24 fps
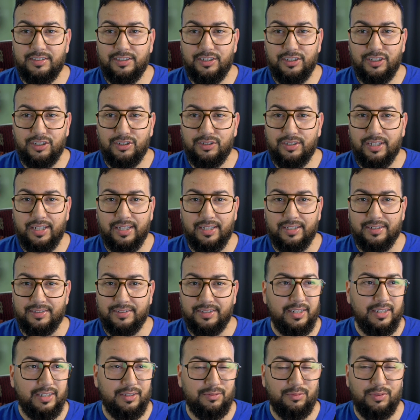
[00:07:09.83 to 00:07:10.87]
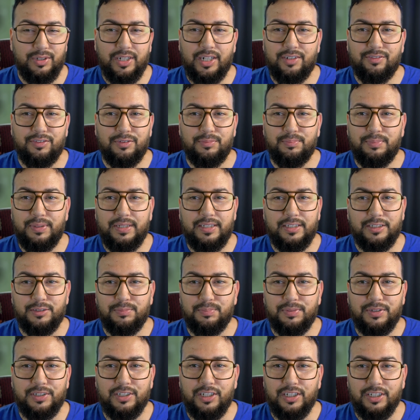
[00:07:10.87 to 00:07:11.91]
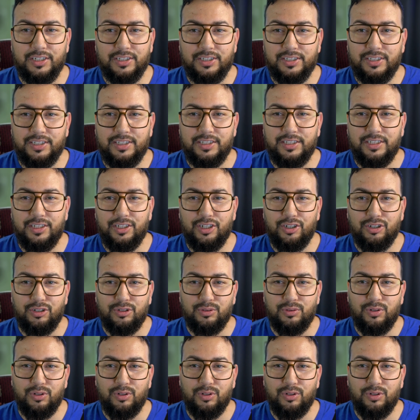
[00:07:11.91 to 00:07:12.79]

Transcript: you know, like whatever beats production, you know.